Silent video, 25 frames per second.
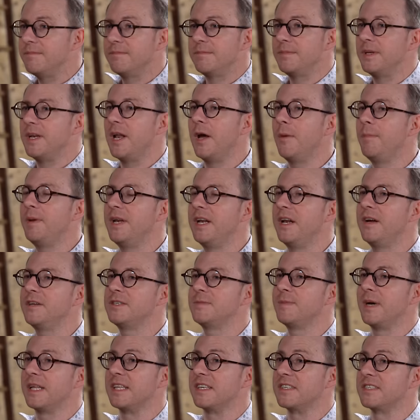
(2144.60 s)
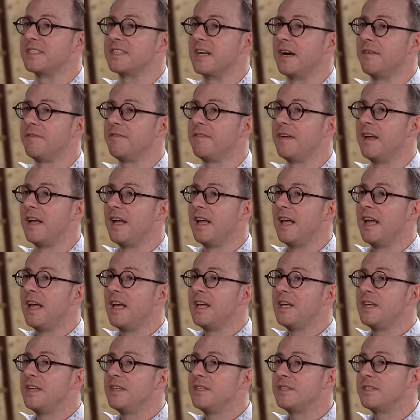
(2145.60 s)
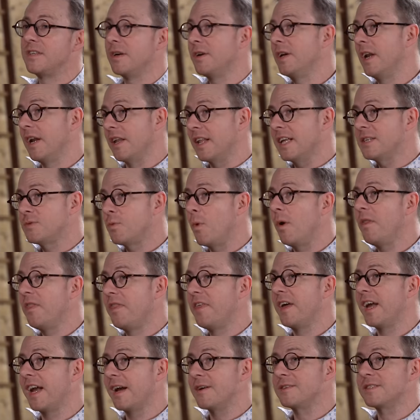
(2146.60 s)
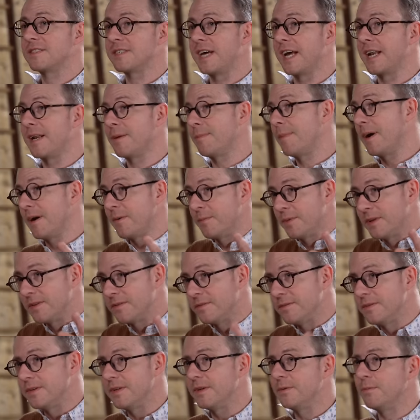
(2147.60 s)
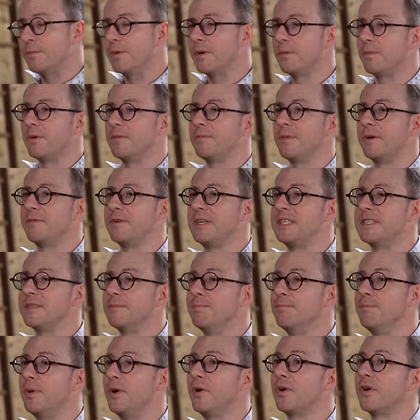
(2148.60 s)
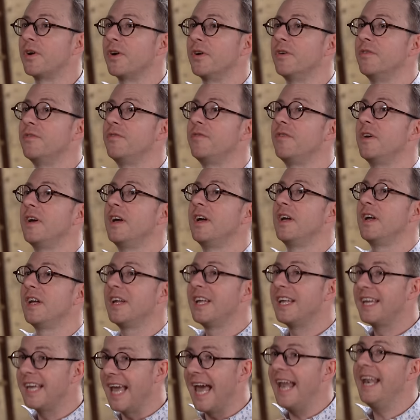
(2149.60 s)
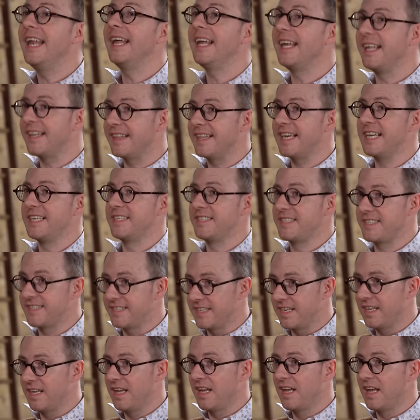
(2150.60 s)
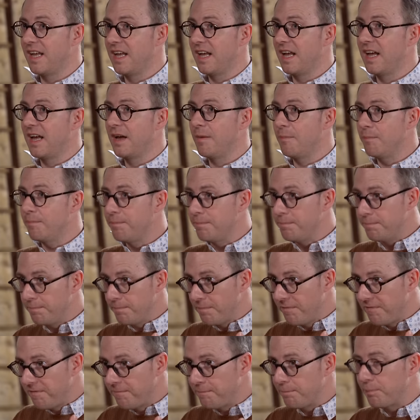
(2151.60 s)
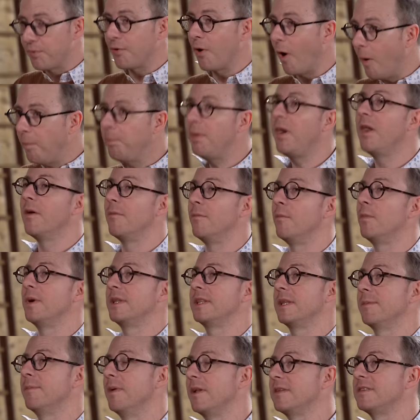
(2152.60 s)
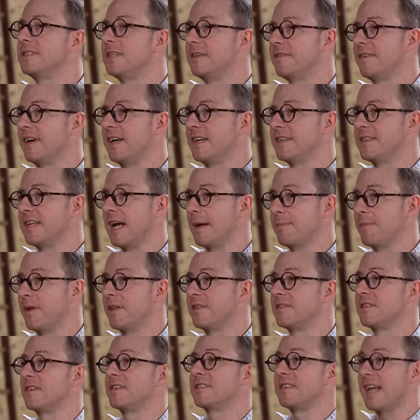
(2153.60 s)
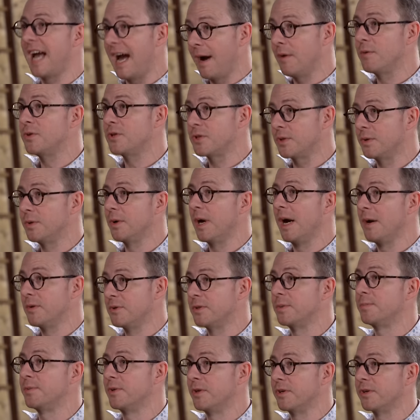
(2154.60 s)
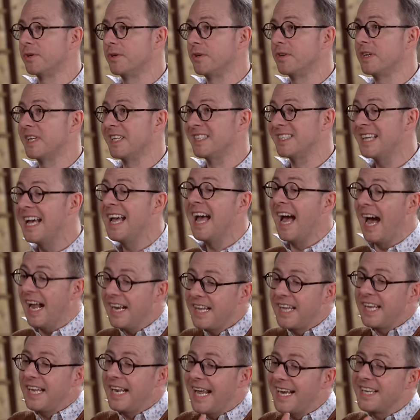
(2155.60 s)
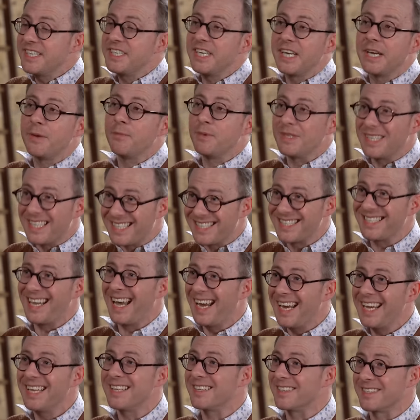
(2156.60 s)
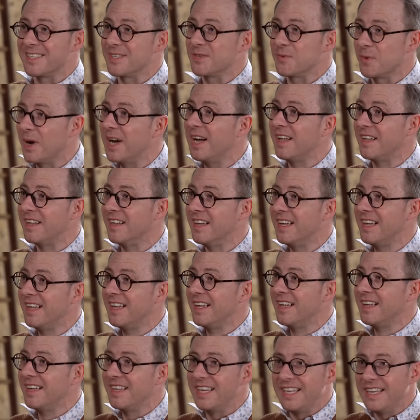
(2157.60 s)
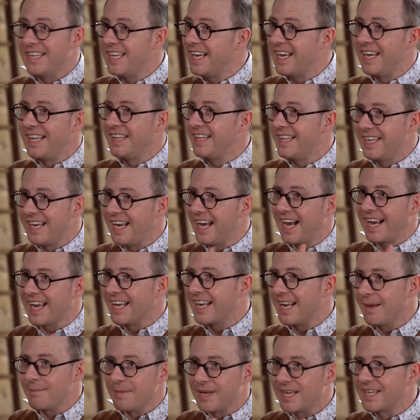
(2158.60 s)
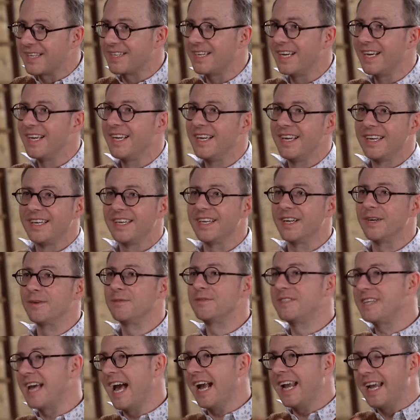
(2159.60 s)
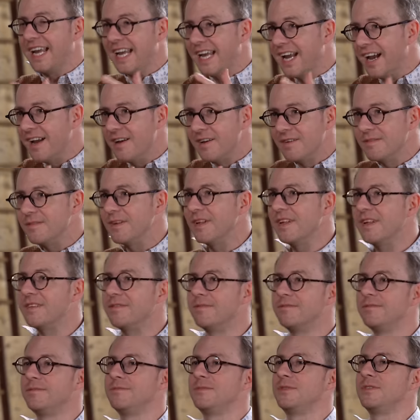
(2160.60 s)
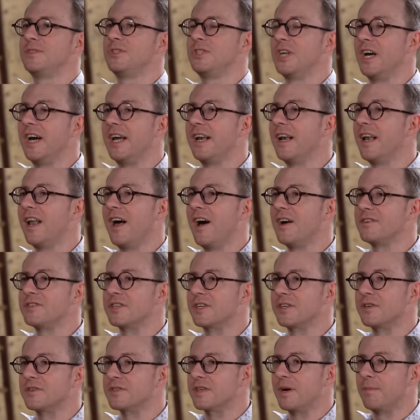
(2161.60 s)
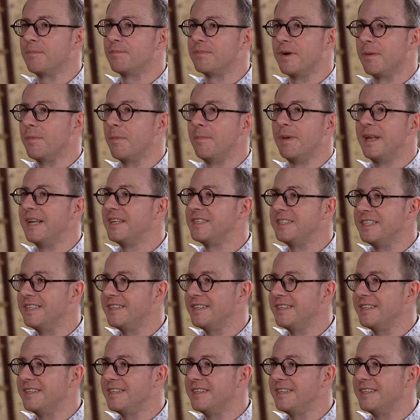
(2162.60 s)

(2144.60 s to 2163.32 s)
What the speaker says: Nobody knows about this stuff. So, you know, that's one thing I was excited about with my recent book, of getting this problem with the multiverse hypothesis out to a broader audience, and connecting it with the science as well in the academic, you know, techie journal articles on probability